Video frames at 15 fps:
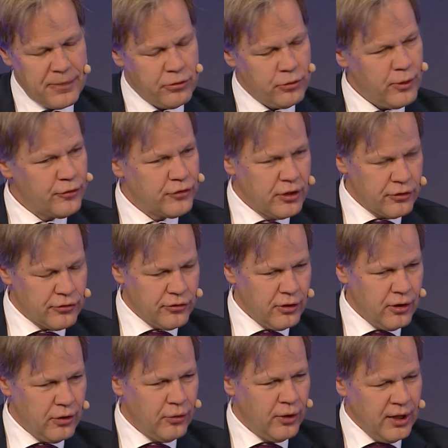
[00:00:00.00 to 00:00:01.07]
12 years
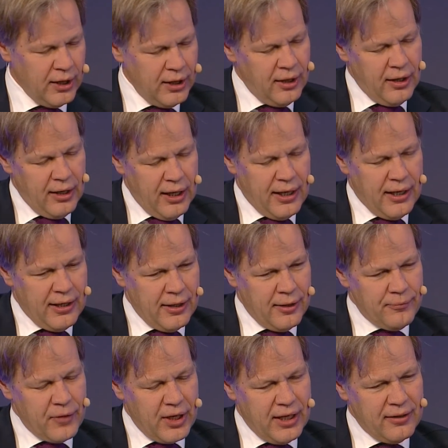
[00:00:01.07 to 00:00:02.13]
ago.
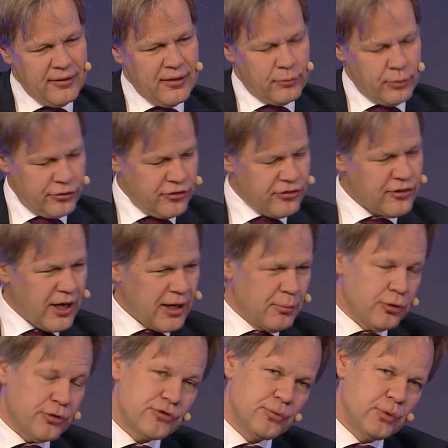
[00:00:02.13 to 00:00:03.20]
And there was a
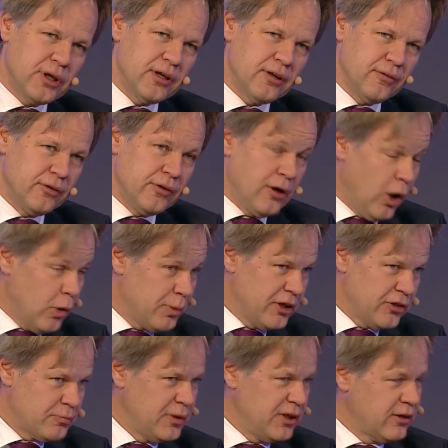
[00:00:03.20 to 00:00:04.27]
Sybos where the opening
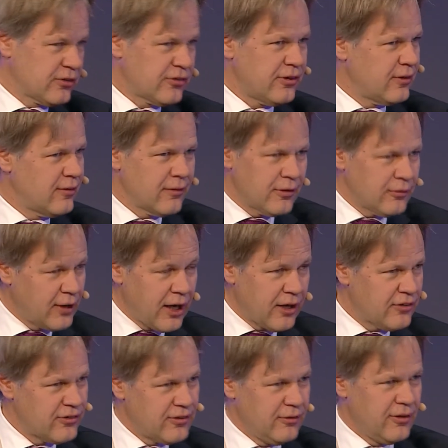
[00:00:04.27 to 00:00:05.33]
speaker said,
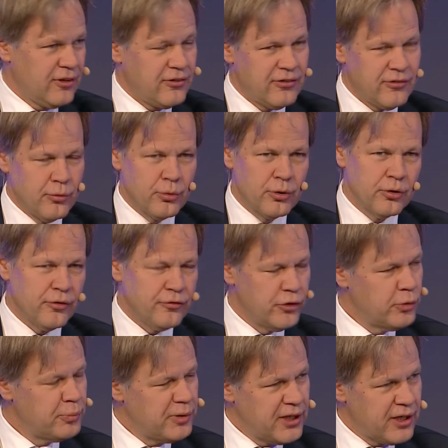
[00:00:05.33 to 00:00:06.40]
guys, this is the world of
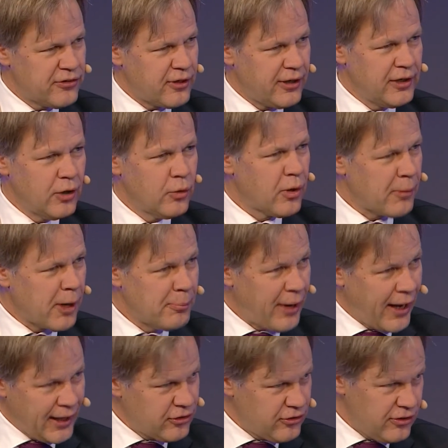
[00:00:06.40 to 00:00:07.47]
UPS. I know where my
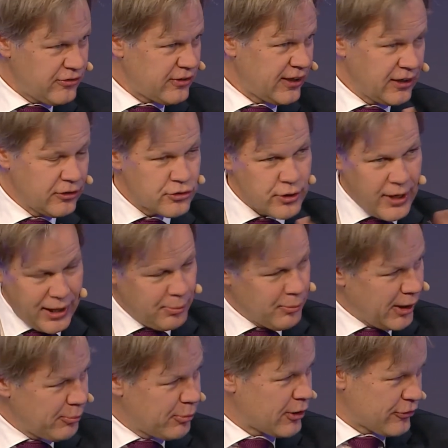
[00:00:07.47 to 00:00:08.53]
package is. I can track
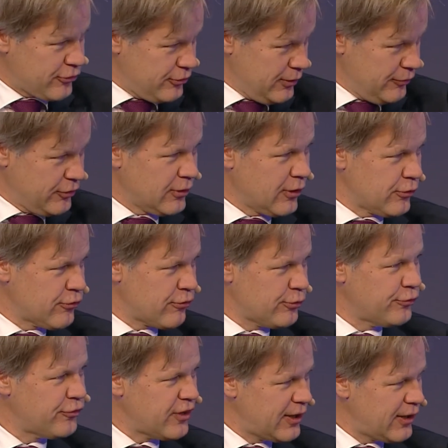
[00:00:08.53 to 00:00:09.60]
my parcel if it goes
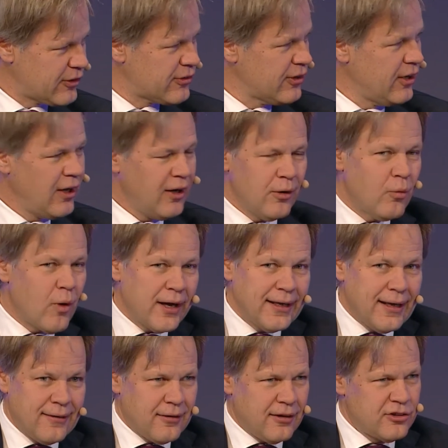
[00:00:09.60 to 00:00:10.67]
through FedEx. Why
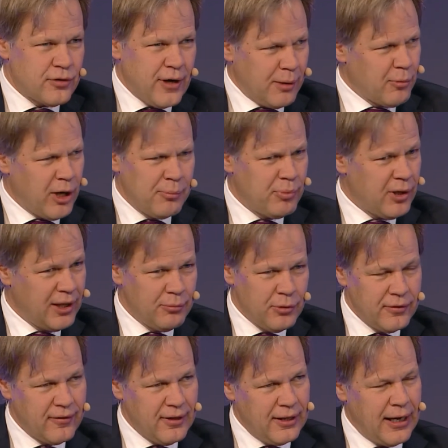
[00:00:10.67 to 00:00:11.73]
can't I track my
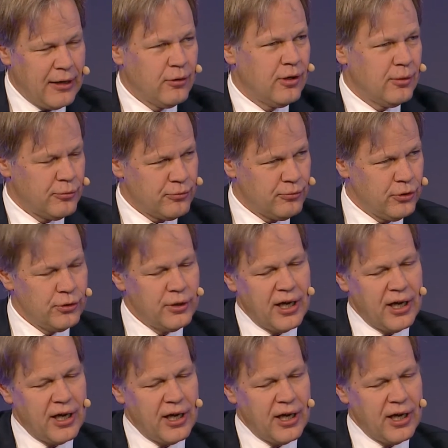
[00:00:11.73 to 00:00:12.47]
payment, and how come you